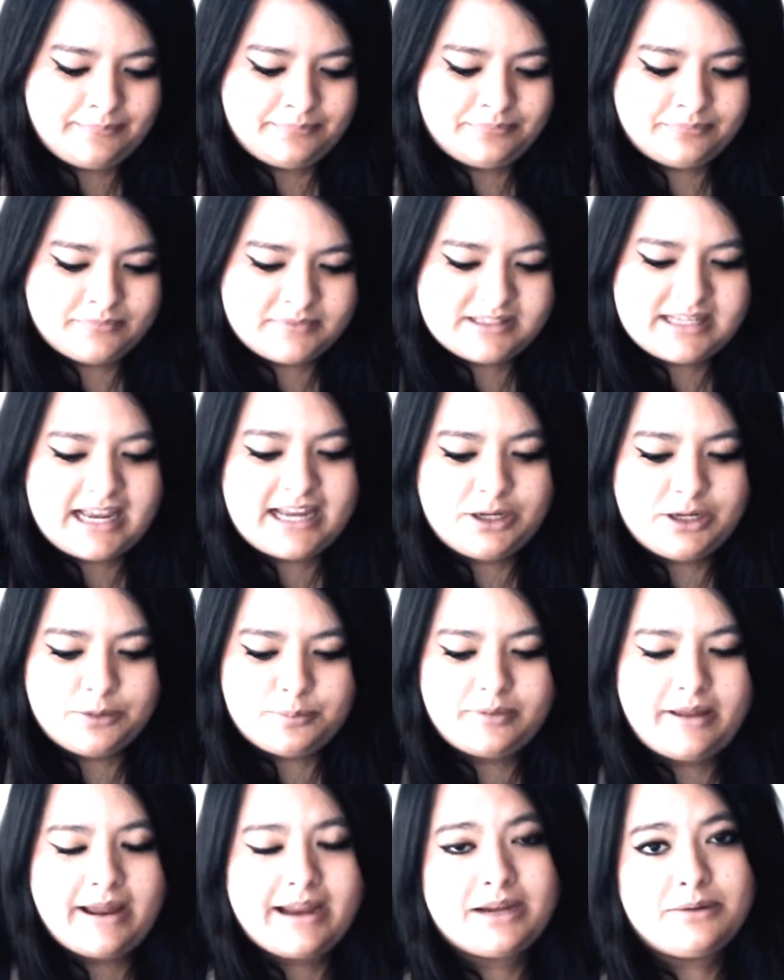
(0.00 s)
say you're
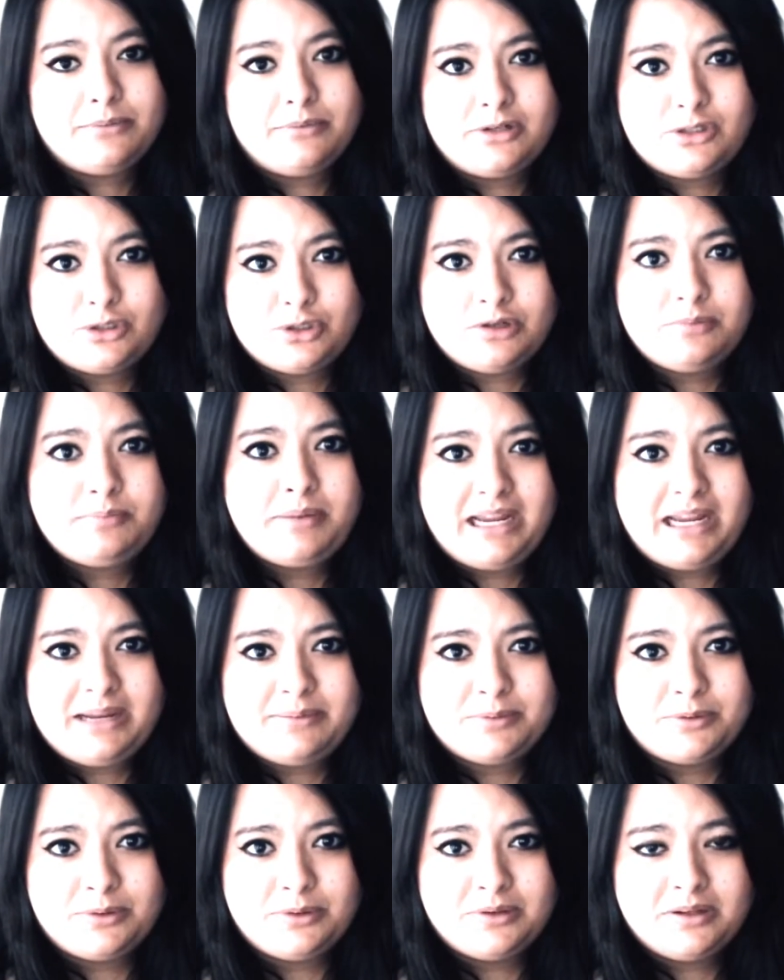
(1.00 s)
playing it with two
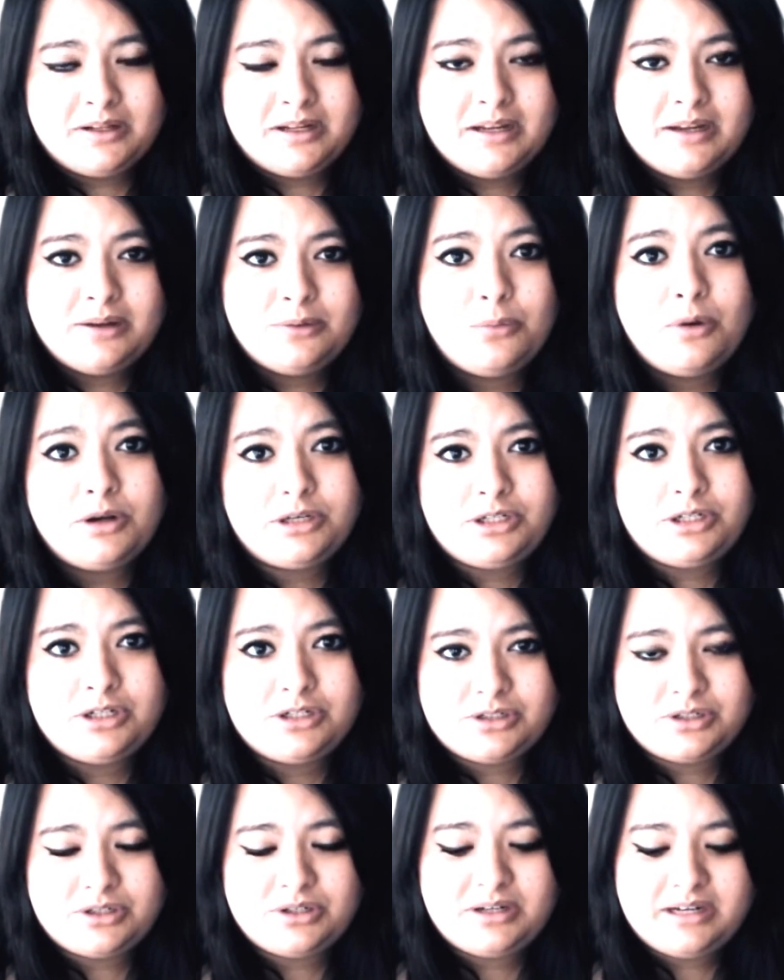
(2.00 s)
people. What you
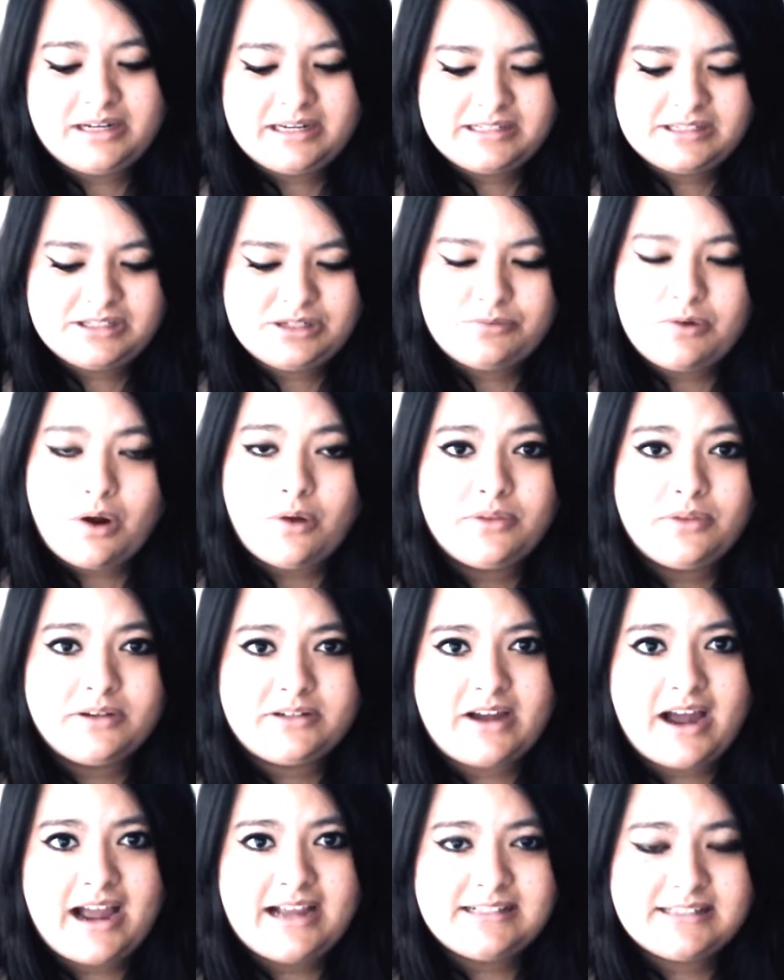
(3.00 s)
do is you roll the
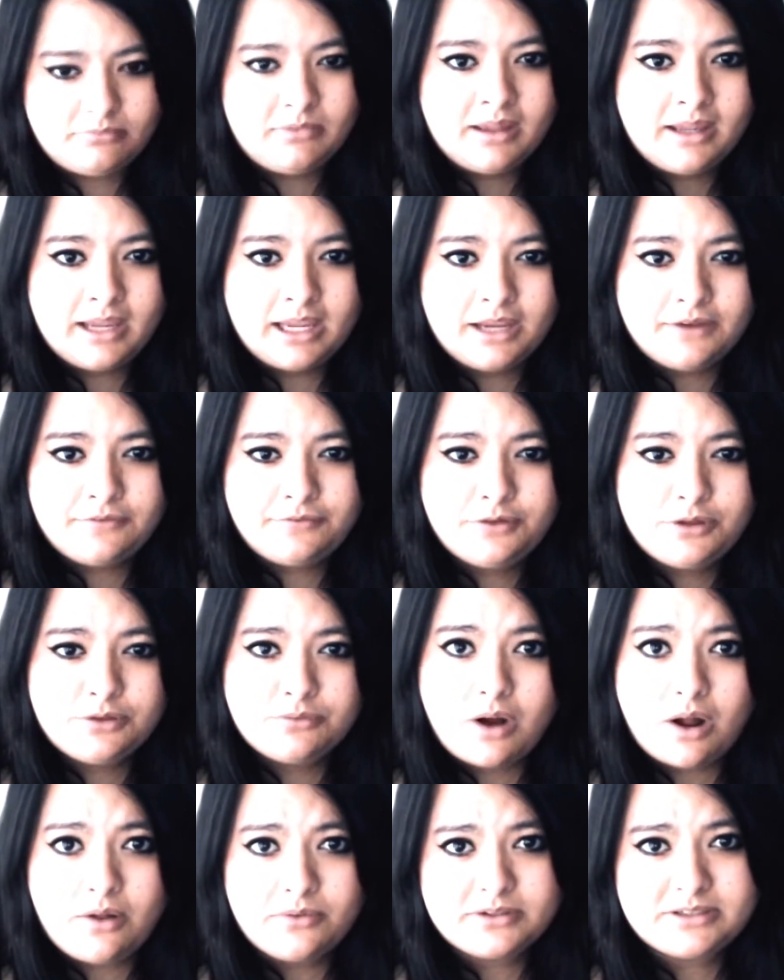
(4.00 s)
dice. If you
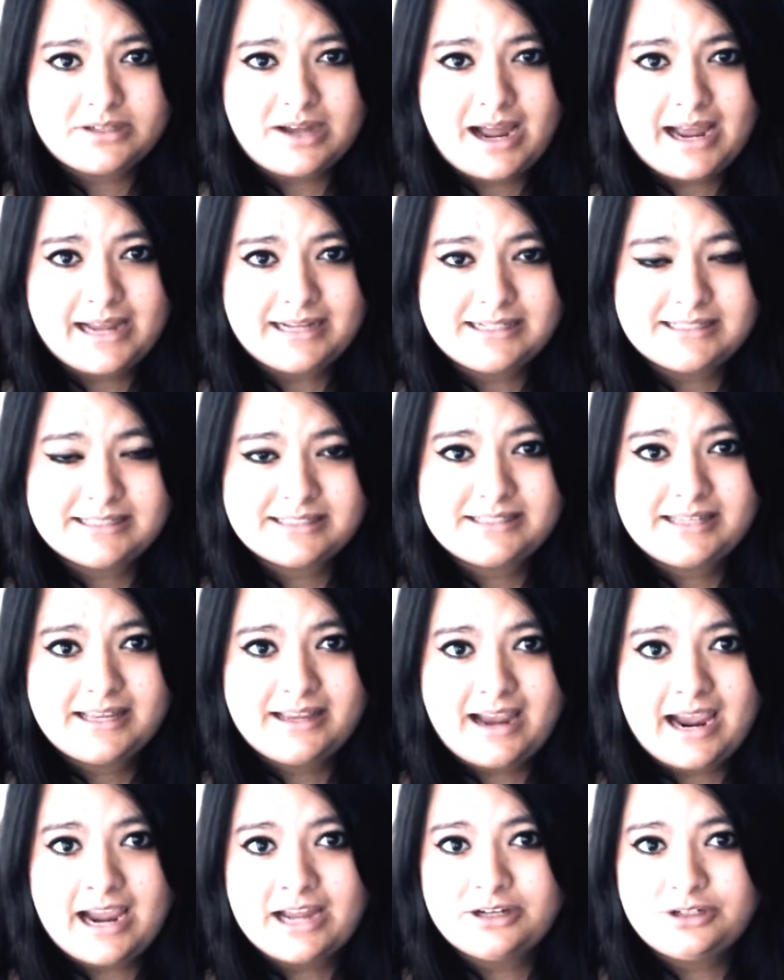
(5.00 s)
roll the dice
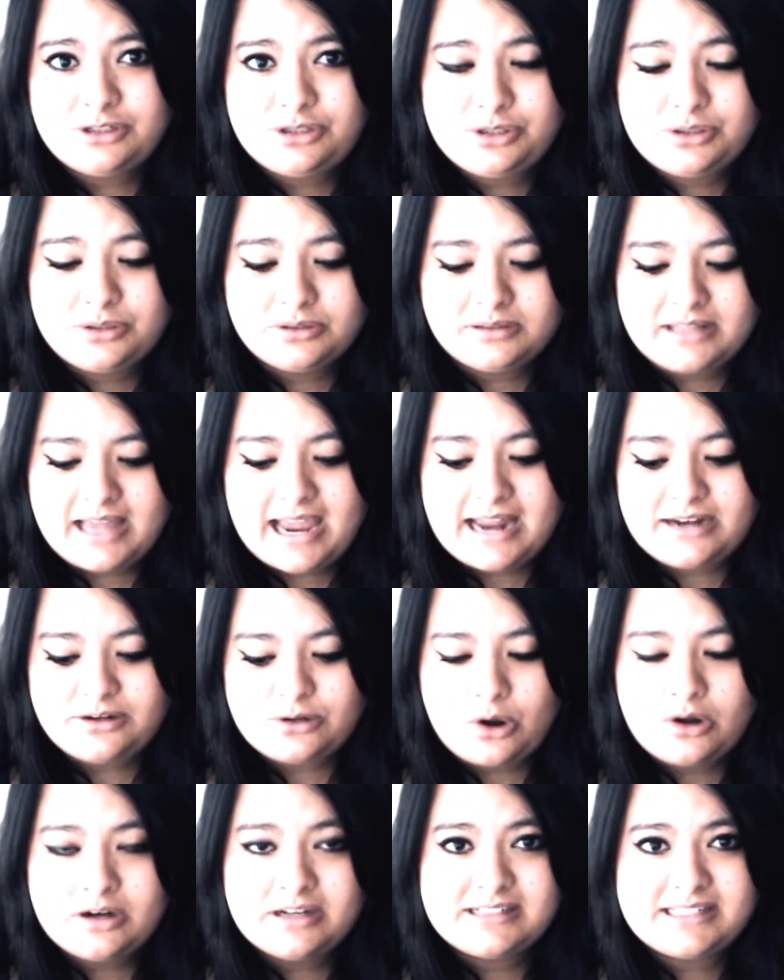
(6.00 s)
and you land
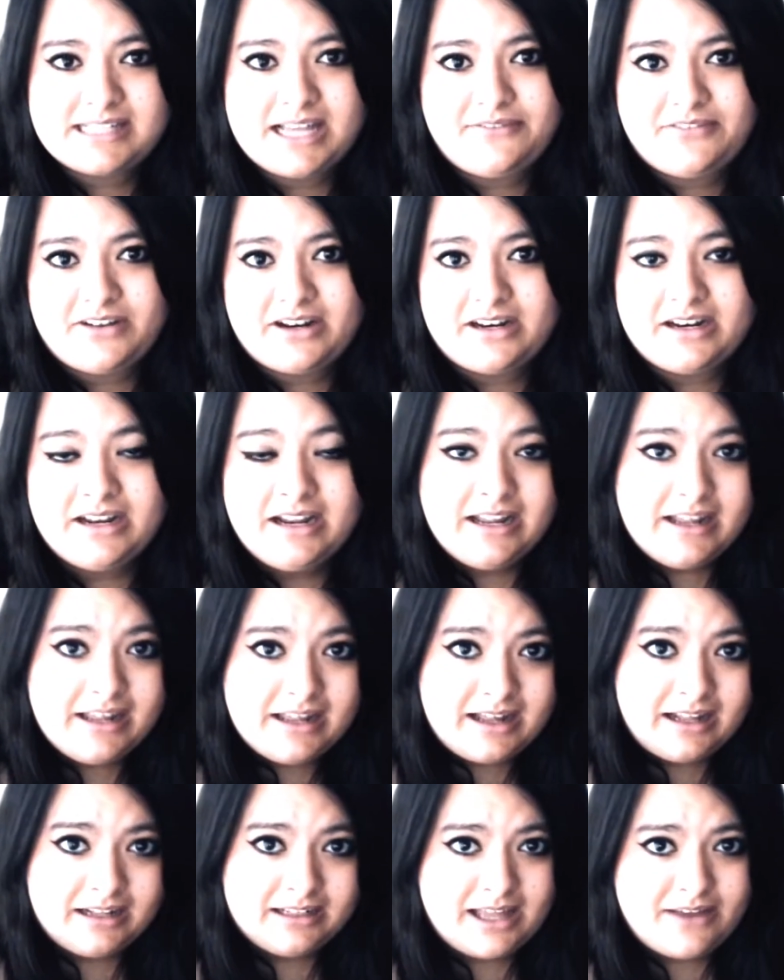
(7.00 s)
on a 7,
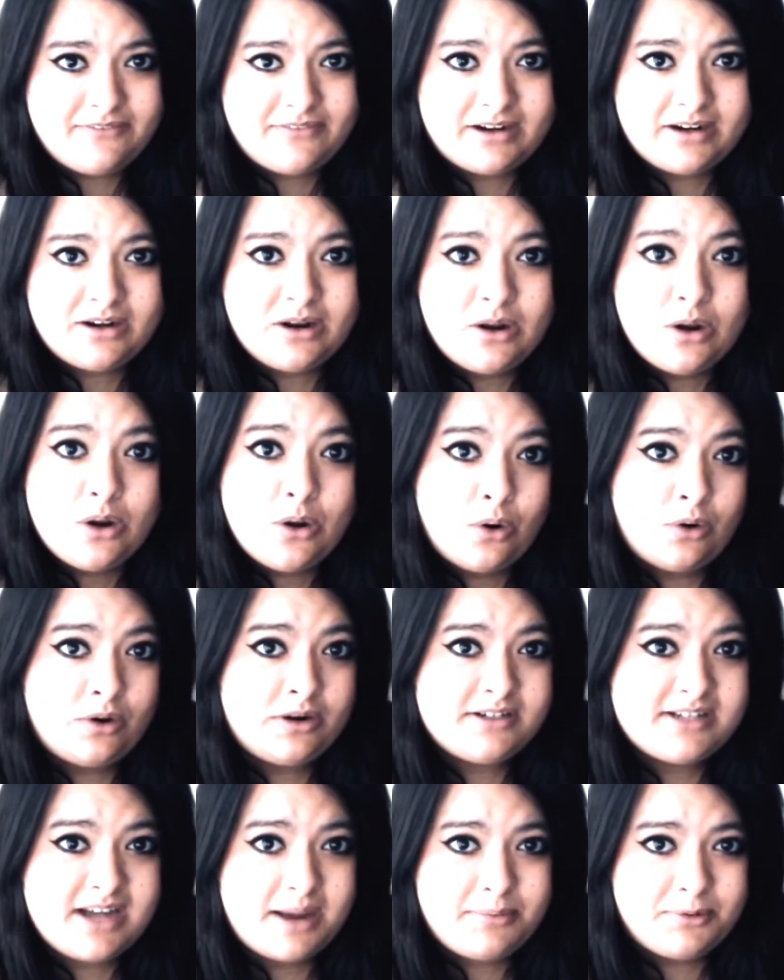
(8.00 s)
11, or
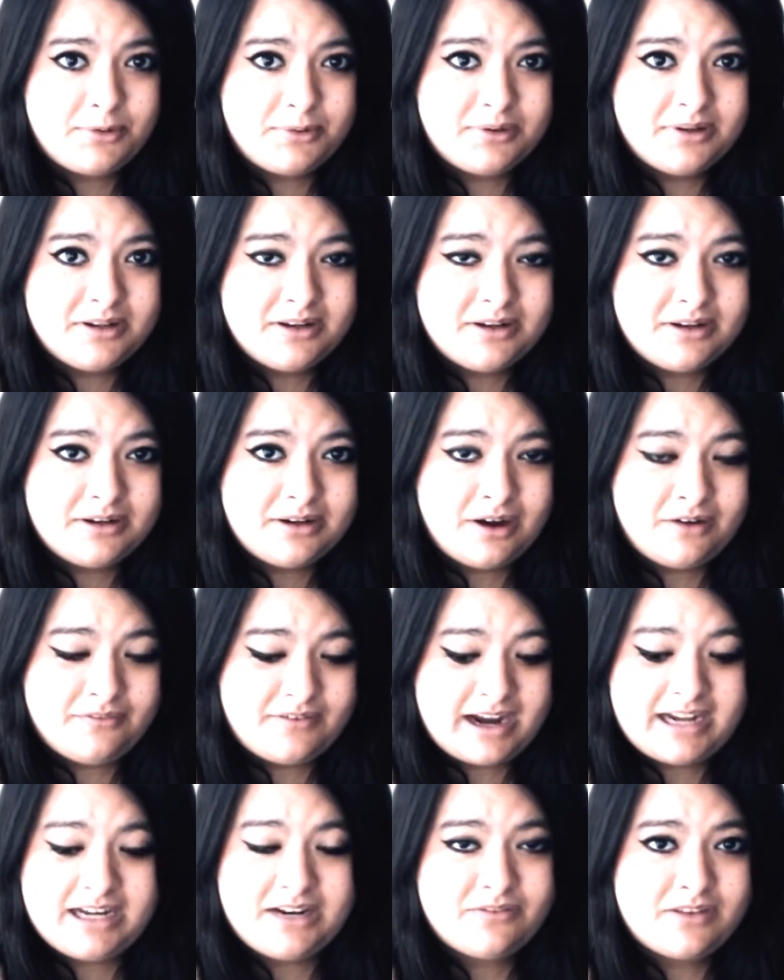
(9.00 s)
a double of
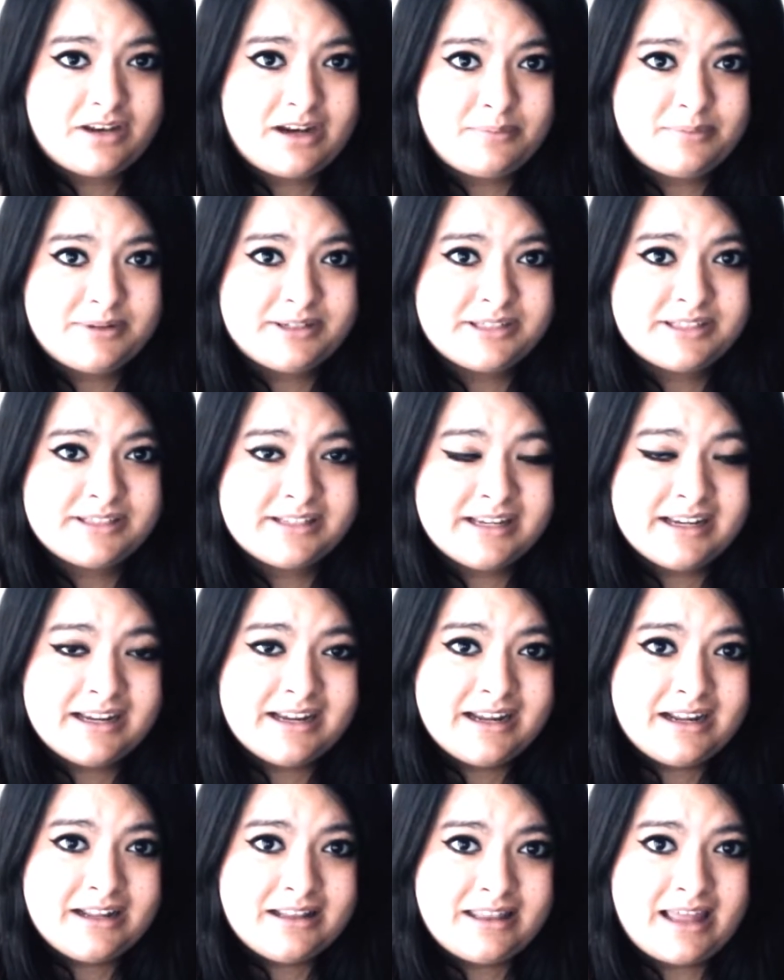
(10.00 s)
any of the numbers,
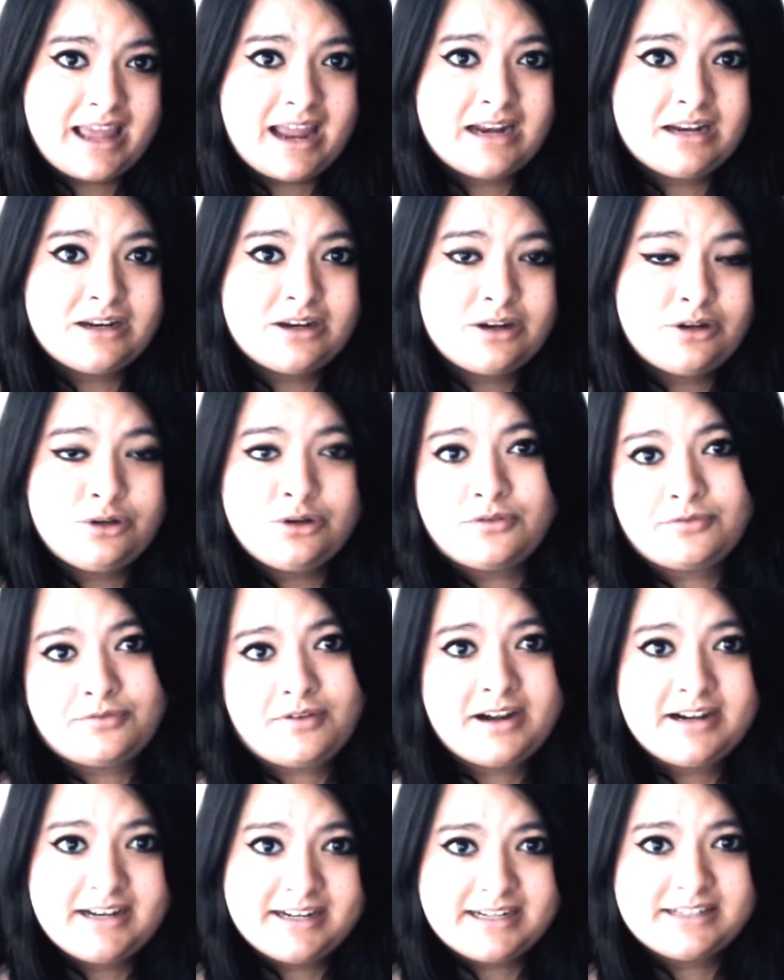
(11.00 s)
then your
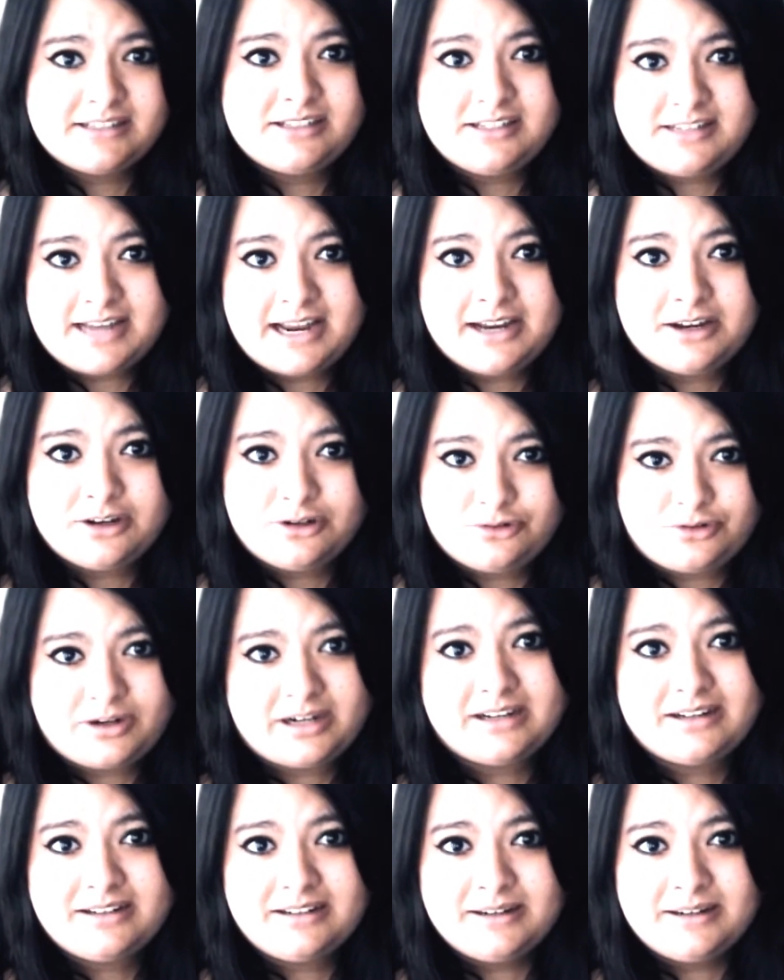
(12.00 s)
friend has to take a drink.